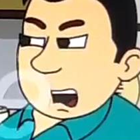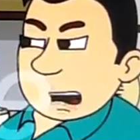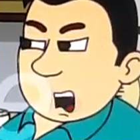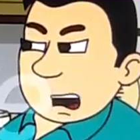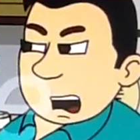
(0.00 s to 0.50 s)

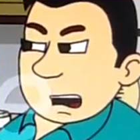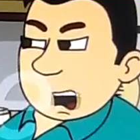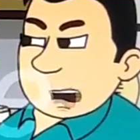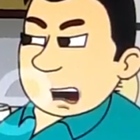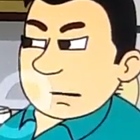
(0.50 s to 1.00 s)
o'clock in the
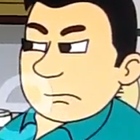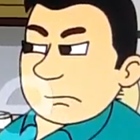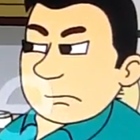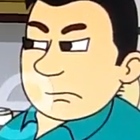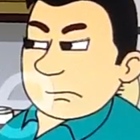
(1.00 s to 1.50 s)
morning.
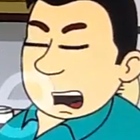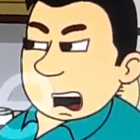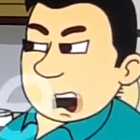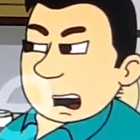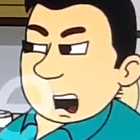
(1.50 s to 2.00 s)
Why
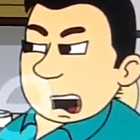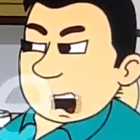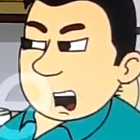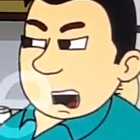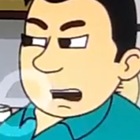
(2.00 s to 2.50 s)
the heck are you
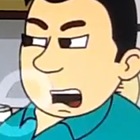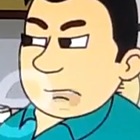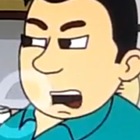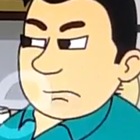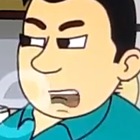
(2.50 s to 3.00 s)
making
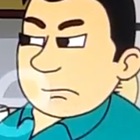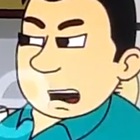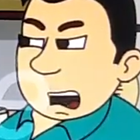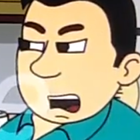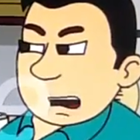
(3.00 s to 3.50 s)
chocolate
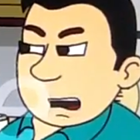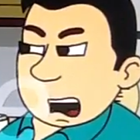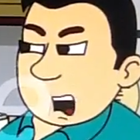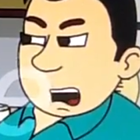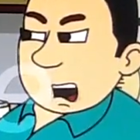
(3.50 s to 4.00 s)
pudding at 4
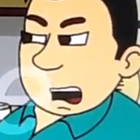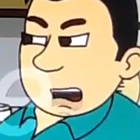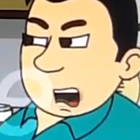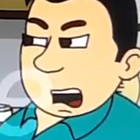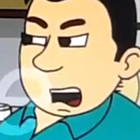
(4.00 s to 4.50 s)
o'clock
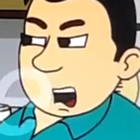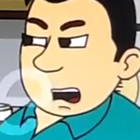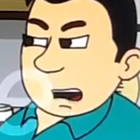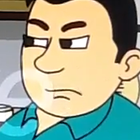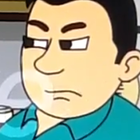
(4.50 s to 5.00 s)
in the
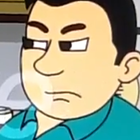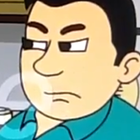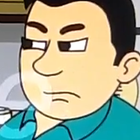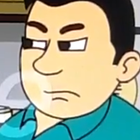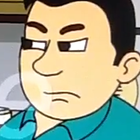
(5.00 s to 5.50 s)
morning?
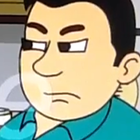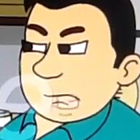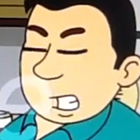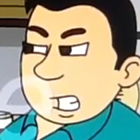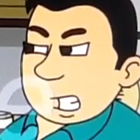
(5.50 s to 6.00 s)

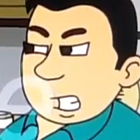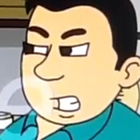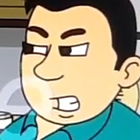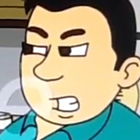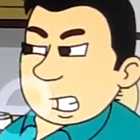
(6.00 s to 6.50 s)
Because I'm
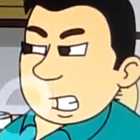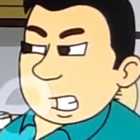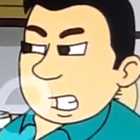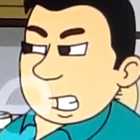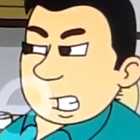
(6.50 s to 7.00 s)
very
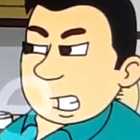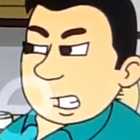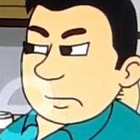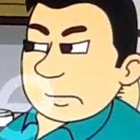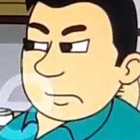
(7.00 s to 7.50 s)
hungry.
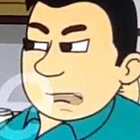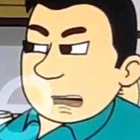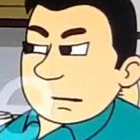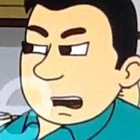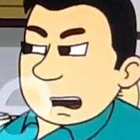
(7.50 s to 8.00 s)
That's it,
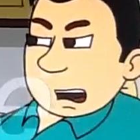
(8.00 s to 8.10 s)
Bone